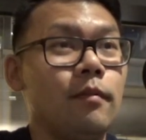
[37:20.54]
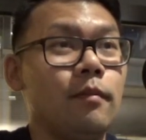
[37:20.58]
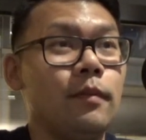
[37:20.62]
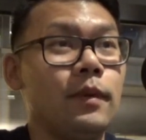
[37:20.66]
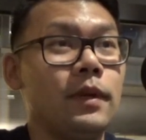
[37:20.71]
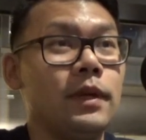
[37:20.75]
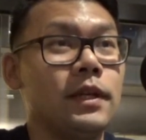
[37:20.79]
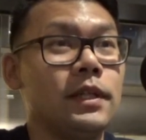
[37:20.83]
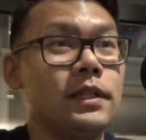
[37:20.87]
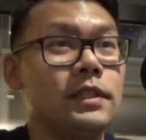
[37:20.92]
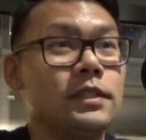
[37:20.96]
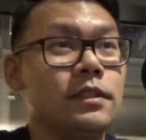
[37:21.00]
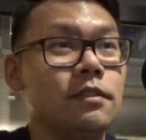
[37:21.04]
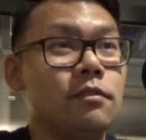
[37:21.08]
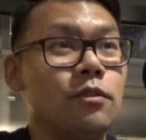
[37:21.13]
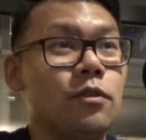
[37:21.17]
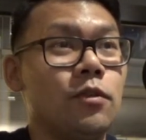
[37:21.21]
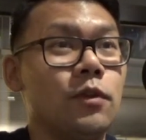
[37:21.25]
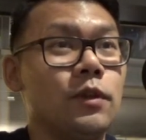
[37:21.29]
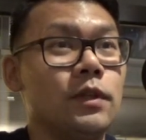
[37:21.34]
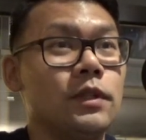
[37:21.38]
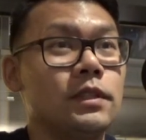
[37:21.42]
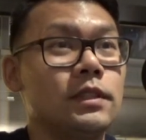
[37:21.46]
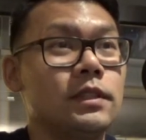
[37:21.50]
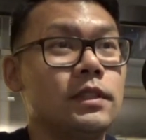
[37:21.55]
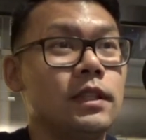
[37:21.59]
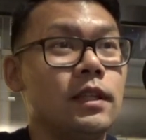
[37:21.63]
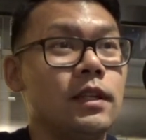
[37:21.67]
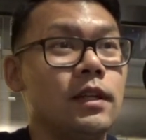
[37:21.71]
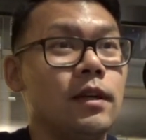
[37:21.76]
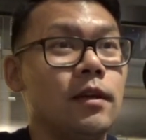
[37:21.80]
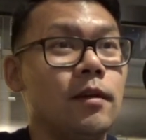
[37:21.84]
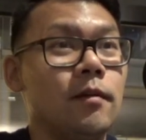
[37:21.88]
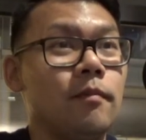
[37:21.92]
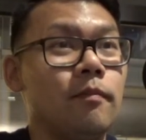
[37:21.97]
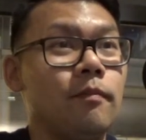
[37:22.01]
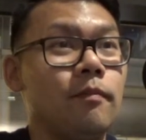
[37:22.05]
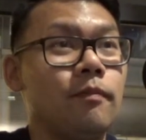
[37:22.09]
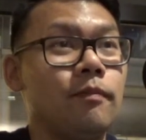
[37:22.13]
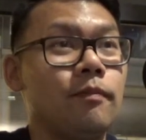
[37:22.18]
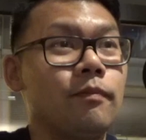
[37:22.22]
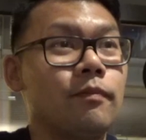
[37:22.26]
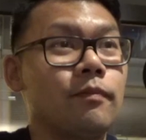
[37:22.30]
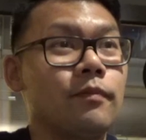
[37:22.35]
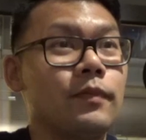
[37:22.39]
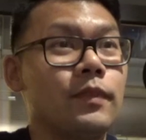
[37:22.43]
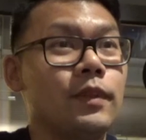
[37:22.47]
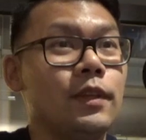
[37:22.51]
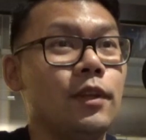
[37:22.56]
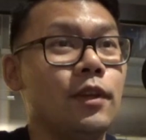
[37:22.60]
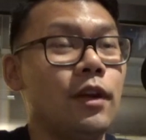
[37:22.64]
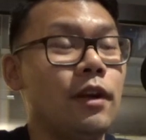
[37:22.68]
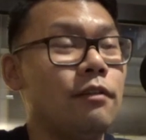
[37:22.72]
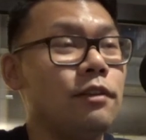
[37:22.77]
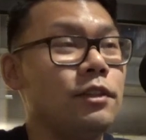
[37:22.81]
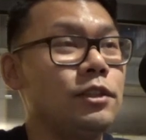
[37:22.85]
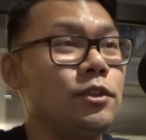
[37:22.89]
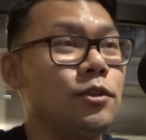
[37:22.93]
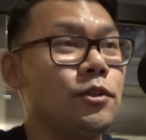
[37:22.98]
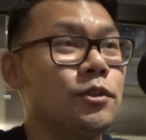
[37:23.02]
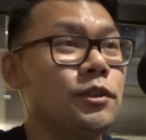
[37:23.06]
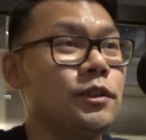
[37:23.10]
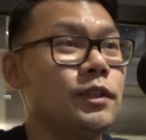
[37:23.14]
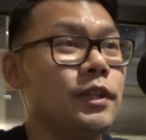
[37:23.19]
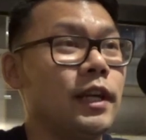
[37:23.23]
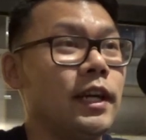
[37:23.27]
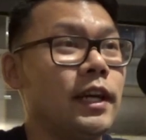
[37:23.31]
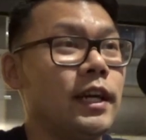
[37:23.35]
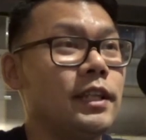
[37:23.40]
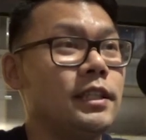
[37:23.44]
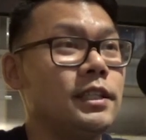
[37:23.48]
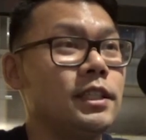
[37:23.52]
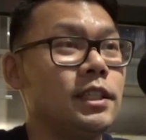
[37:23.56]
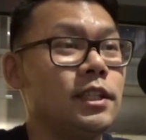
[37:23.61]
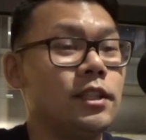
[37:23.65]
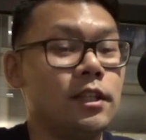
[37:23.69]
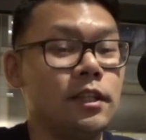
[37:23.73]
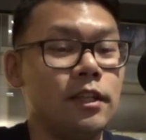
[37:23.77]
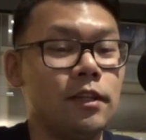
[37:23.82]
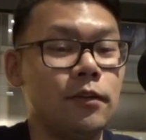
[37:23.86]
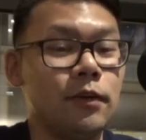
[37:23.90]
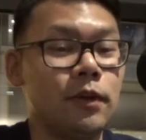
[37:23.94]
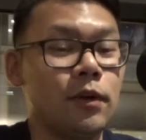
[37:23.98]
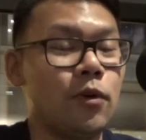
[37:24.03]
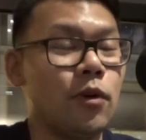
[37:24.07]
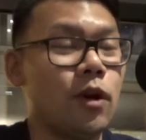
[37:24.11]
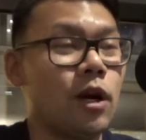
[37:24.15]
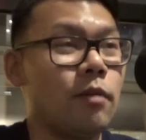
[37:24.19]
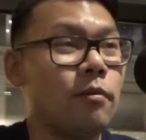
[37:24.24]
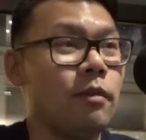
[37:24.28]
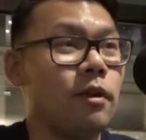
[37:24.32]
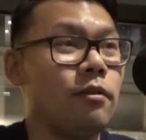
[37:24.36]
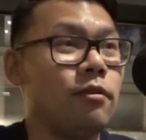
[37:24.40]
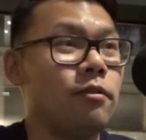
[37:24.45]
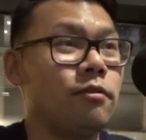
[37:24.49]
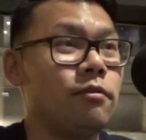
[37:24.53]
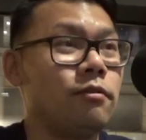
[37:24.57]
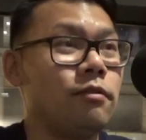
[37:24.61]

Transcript: because of course, every soldier has their requirement of